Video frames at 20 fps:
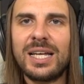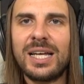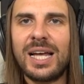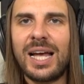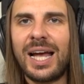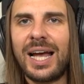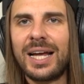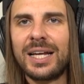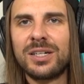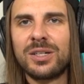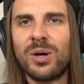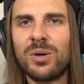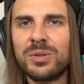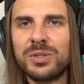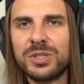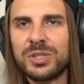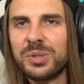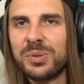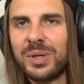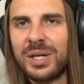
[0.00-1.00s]
hey,
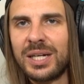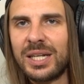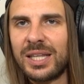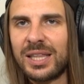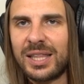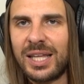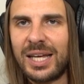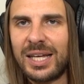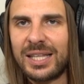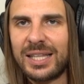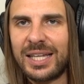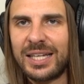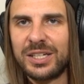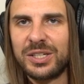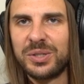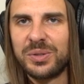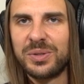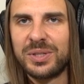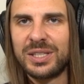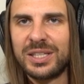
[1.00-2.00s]
don't do anything they
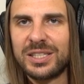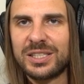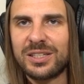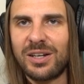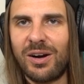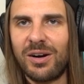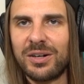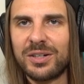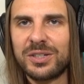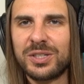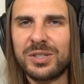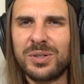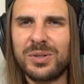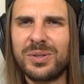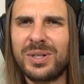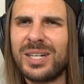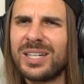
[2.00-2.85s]
do in this cartoon.